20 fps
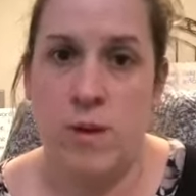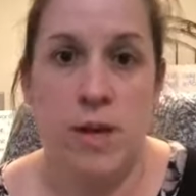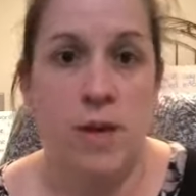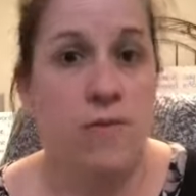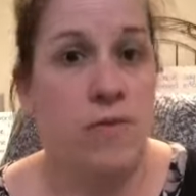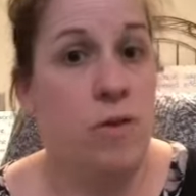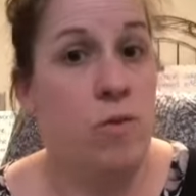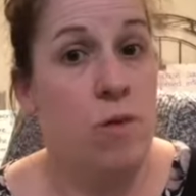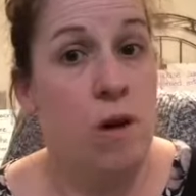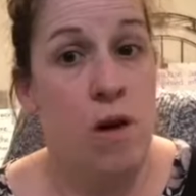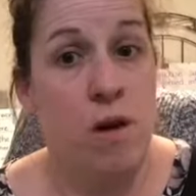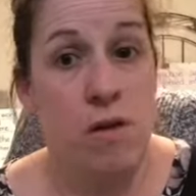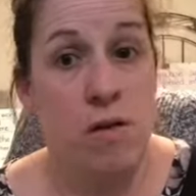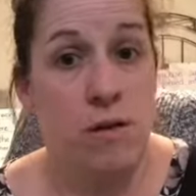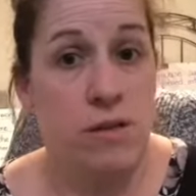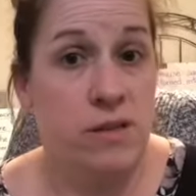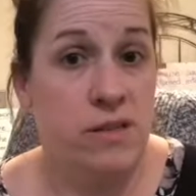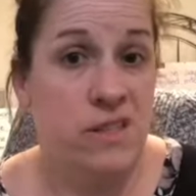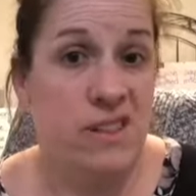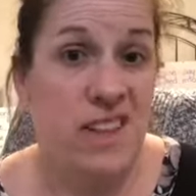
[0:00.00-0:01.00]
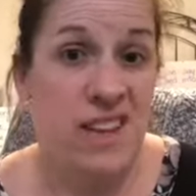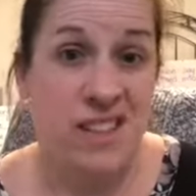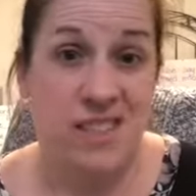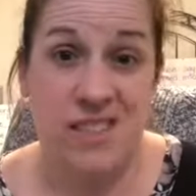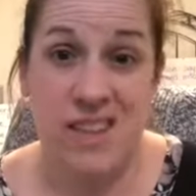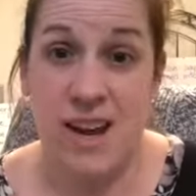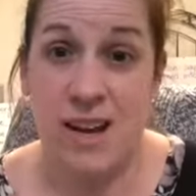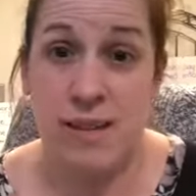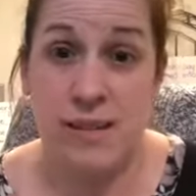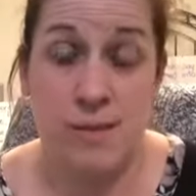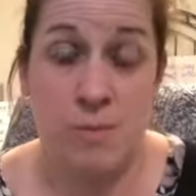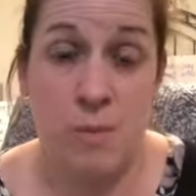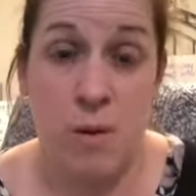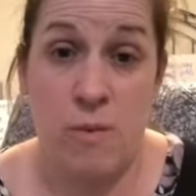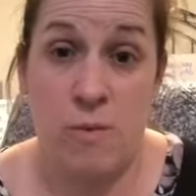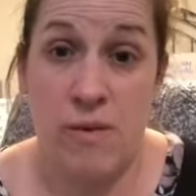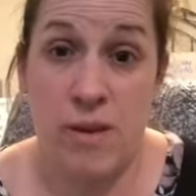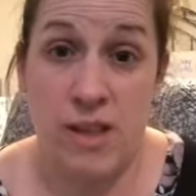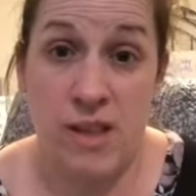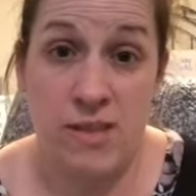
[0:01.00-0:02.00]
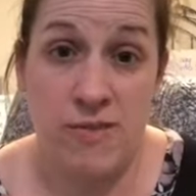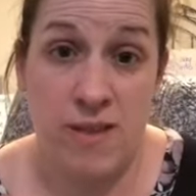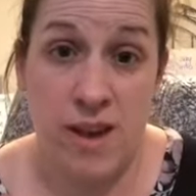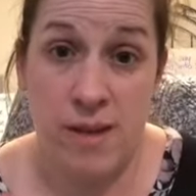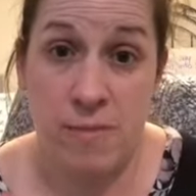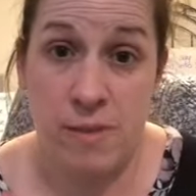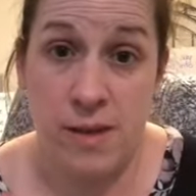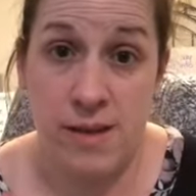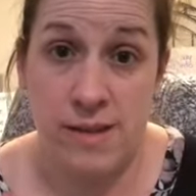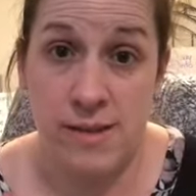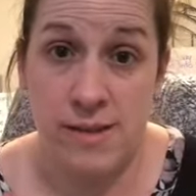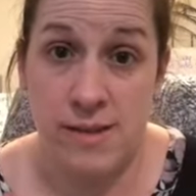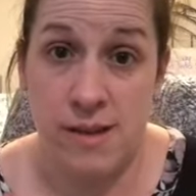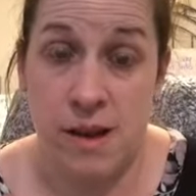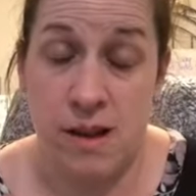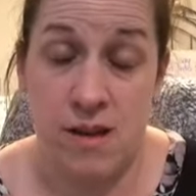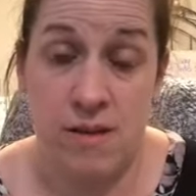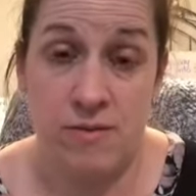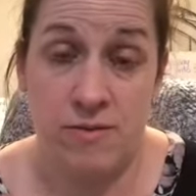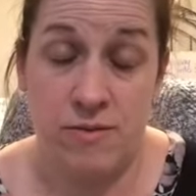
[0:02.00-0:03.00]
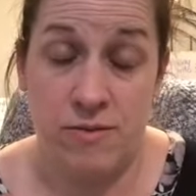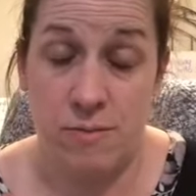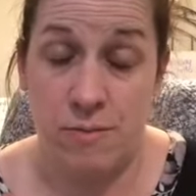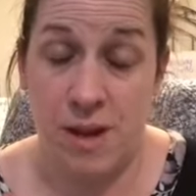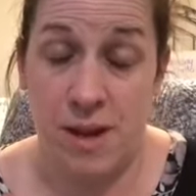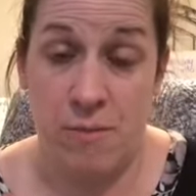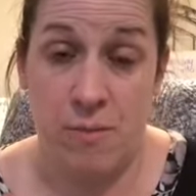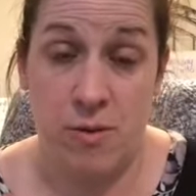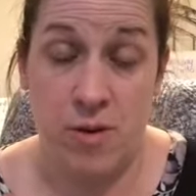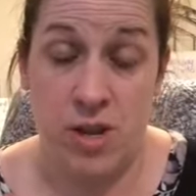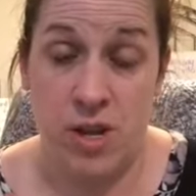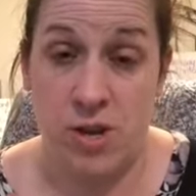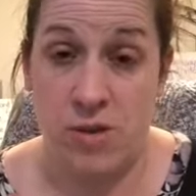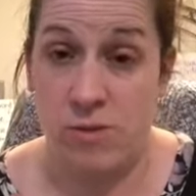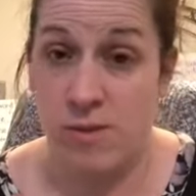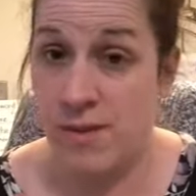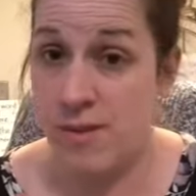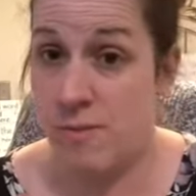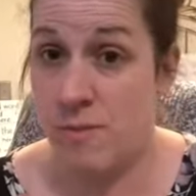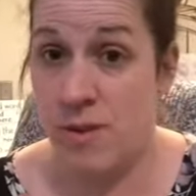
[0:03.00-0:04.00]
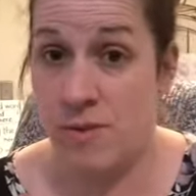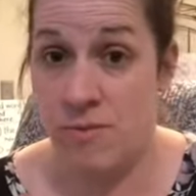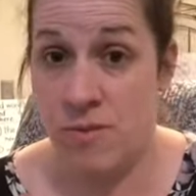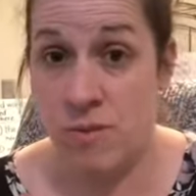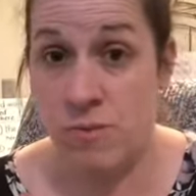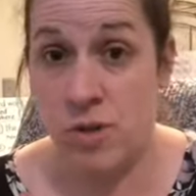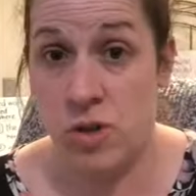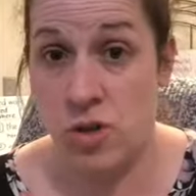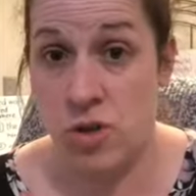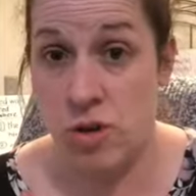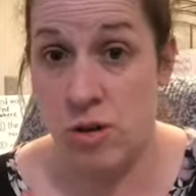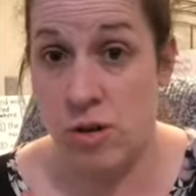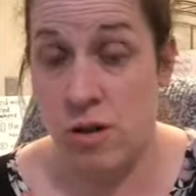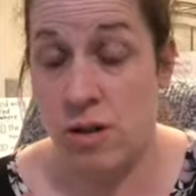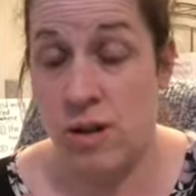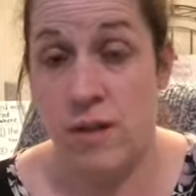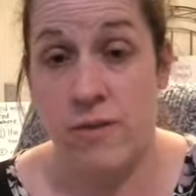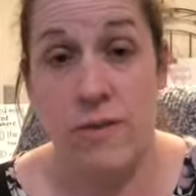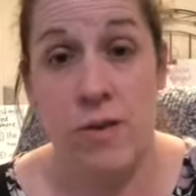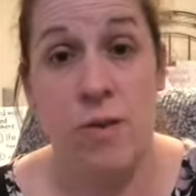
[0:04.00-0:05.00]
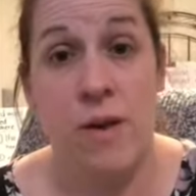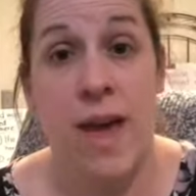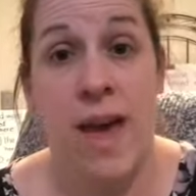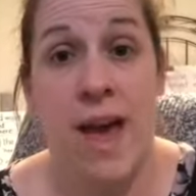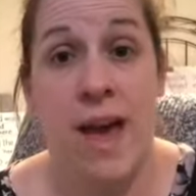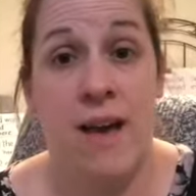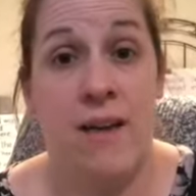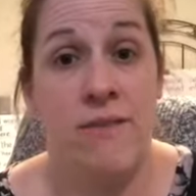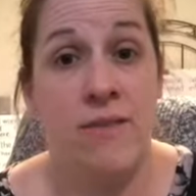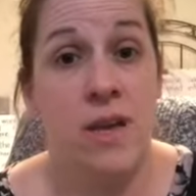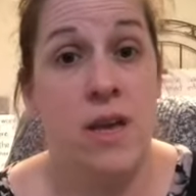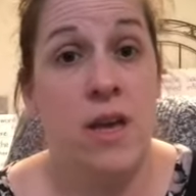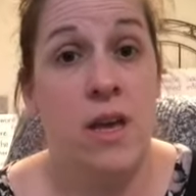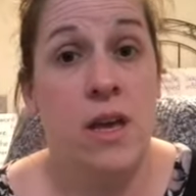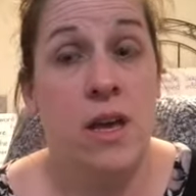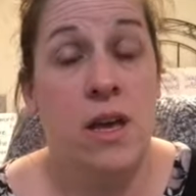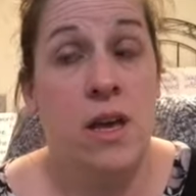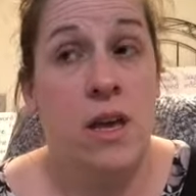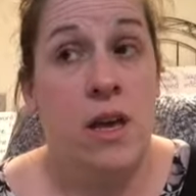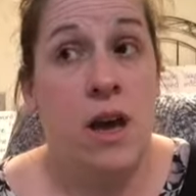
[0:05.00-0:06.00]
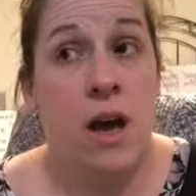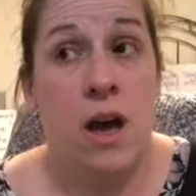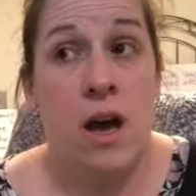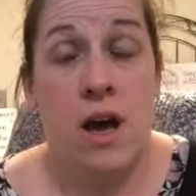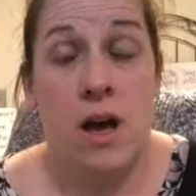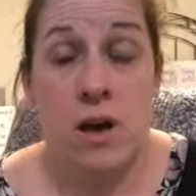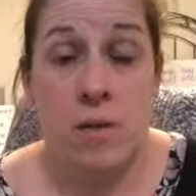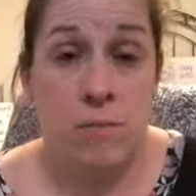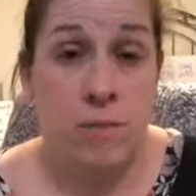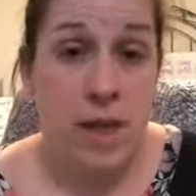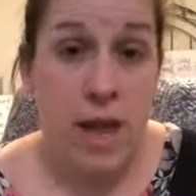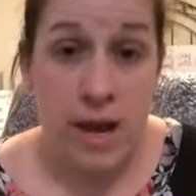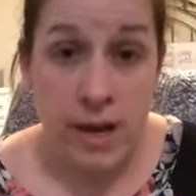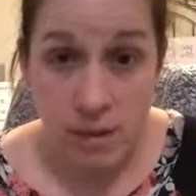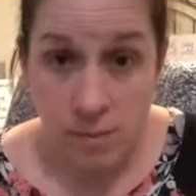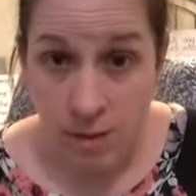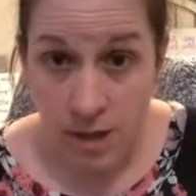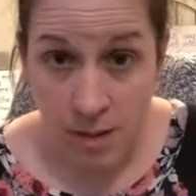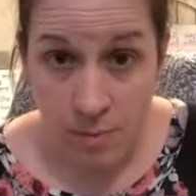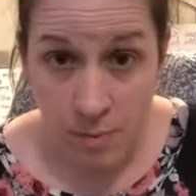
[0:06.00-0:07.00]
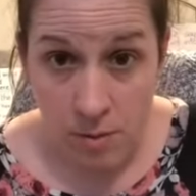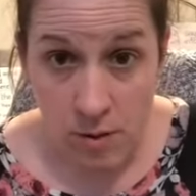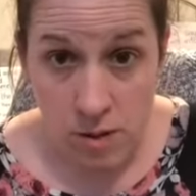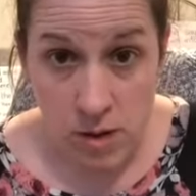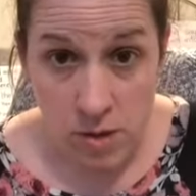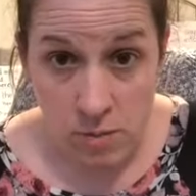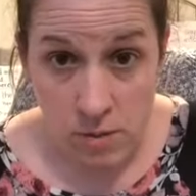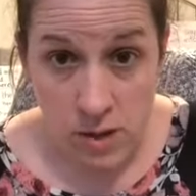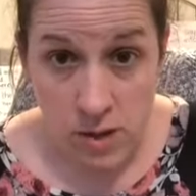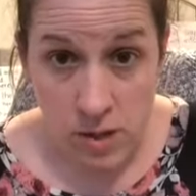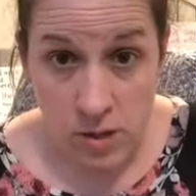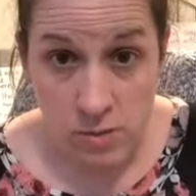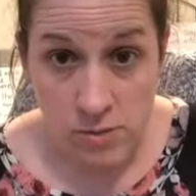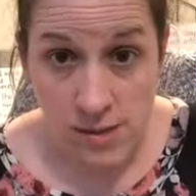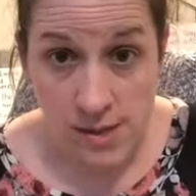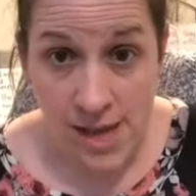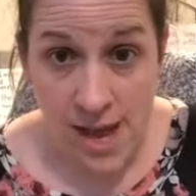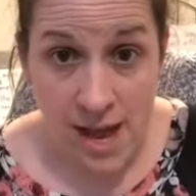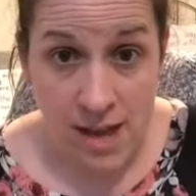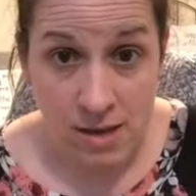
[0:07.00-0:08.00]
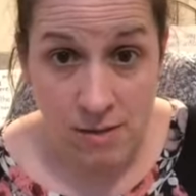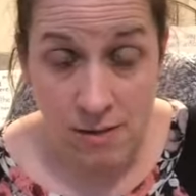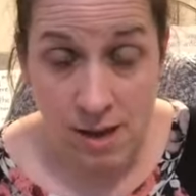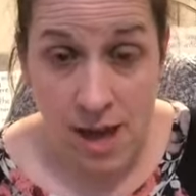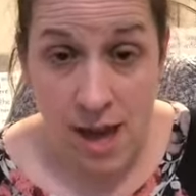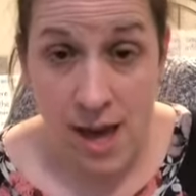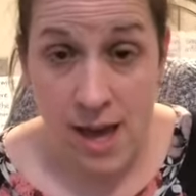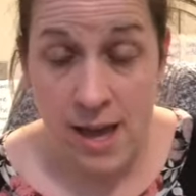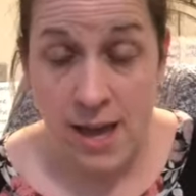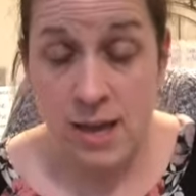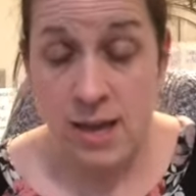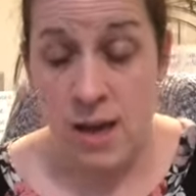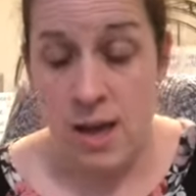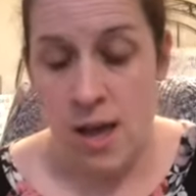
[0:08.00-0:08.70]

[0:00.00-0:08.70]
If you aren't, then that is a perfectly fine piece of paper to use, something from your journal. If you have lined paper and you want to use that, you can.